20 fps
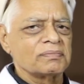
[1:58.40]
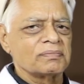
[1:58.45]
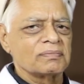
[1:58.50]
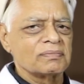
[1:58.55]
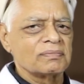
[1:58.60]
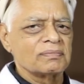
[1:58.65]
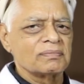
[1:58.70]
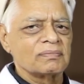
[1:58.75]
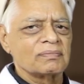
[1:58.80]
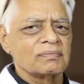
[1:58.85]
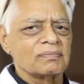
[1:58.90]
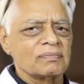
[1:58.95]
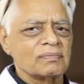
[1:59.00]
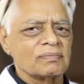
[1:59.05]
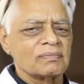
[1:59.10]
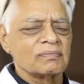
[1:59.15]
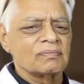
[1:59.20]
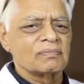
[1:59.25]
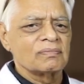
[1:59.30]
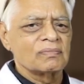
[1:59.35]

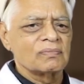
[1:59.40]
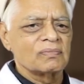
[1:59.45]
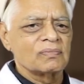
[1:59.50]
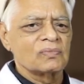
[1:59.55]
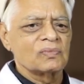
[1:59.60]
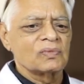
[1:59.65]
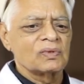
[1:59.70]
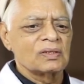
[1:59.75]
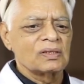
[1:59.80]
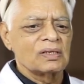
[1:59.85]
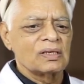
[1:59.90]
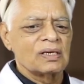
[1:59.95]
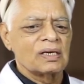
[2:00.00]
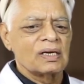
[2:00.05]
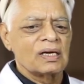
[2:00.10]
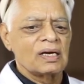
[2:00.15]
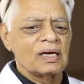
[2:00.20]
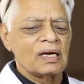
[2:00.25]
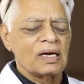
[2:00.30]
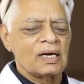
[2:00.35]

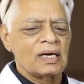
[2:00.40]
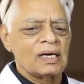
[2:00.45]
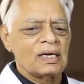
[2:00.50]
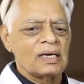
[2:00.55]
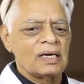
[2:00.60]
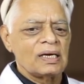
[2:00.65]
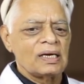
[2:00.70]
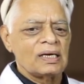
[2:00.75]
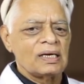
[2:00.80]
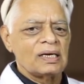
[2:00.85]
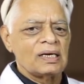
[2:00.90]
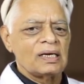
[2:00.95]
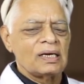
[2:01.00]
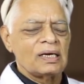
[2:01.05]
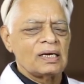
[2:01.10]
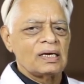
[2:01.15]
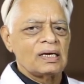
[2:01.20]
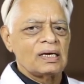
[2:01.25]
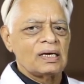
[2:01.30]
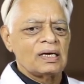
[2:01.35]

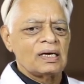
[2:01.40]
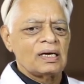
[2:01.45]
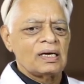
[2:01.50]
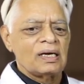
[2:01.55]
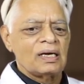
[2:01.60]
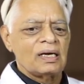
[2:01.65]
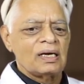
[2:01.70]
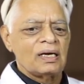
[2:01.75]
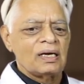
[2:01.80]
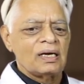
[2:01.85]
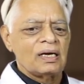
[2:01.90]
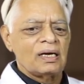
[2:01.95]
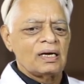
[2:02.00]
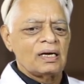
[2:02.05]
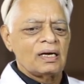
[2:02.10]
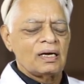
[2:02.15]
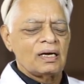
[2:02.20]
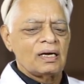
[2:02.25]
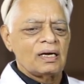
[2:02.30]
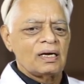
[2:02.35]

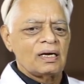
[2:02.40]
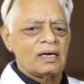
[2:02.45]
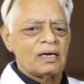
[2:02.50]
Nothing is said.